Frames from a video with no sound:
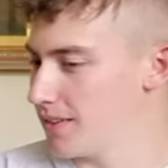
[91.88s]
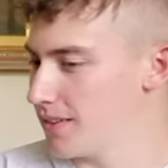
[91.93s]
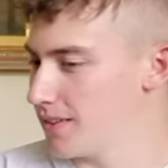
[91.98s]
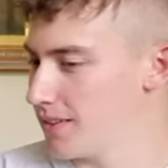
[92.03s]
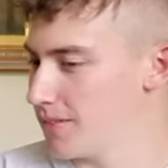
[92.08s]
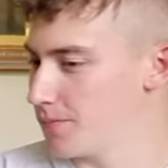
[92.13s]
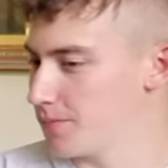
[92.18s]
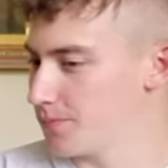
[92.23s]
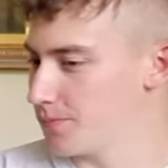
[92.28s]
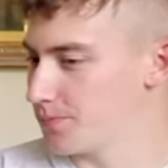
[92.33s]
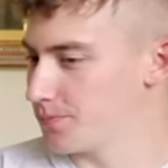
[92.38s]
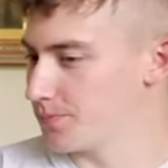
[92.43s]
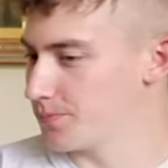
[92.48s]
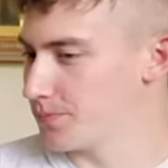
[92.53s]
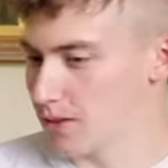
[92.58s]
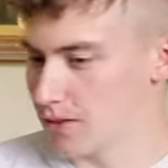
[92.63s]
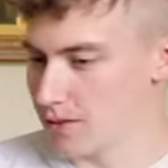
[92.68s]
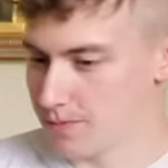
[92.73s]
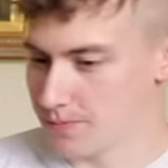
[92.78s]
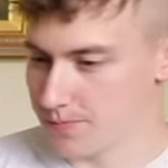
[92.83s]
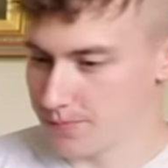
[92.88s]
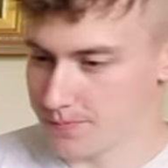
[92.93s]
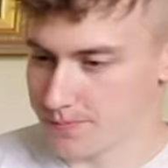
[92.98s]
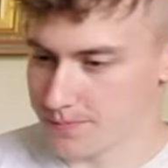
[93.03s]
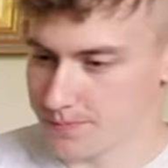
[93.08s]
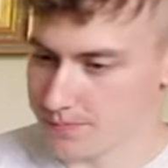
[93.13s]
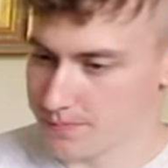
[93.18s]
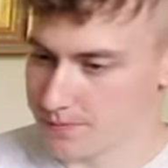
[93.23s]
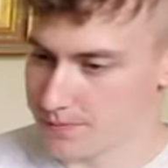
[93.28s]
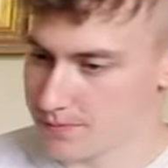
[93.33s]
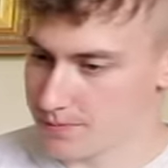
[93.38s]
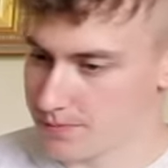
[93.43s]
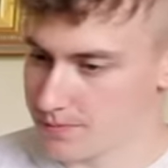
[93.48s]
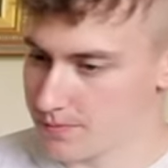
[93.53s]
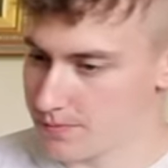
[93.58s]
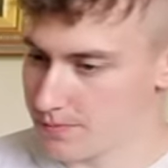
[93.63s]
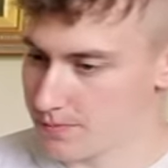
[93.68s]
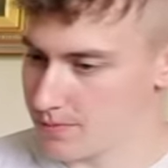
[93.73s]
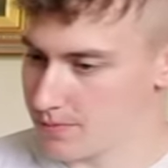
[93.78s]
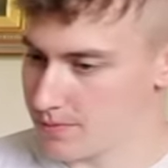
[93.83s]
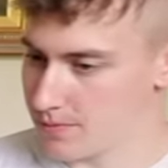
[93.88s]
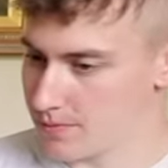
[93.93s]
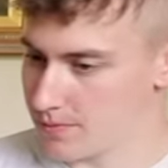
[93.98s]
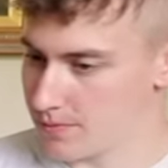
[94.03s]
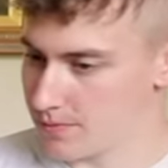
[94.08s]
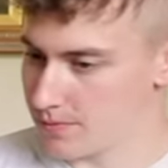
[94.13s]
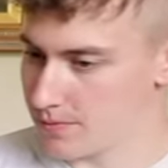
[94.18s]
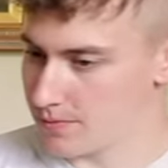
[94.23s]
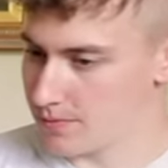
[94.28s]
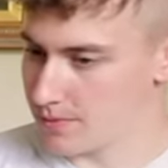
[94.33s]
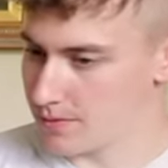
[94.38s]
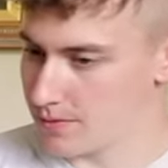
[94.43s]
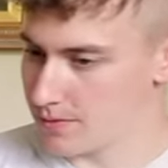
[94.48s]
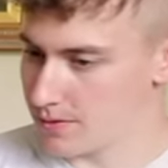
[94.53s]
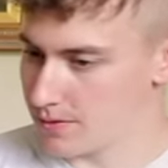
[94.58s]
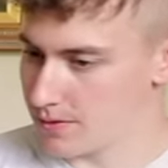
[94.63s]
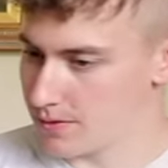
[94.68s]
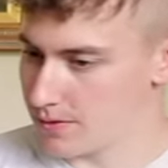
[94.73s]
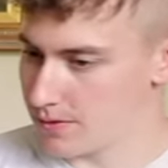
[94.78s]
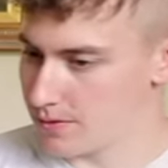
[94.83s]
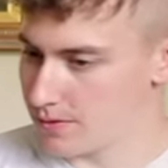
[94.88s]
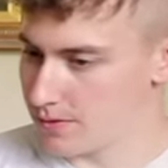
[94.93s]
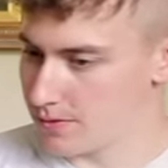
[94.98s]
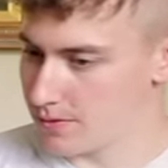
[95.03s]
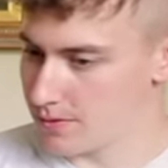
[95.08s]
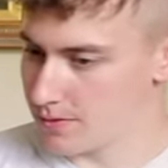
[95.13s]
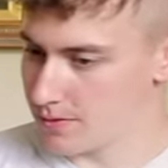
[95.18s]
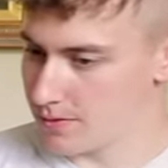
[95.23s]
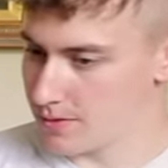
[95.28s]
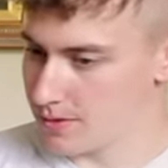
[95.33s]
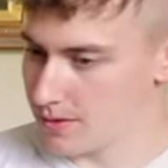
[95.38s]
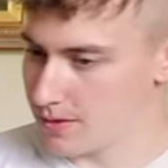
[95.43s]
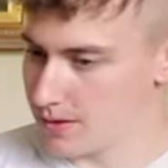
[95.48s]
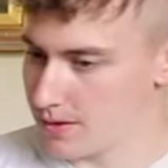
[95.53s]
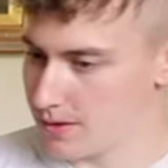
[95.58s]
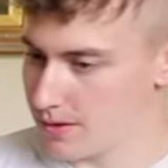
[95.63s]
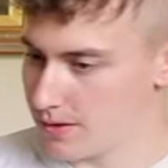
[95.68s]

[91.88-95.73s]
No words are spoken by the person on screen.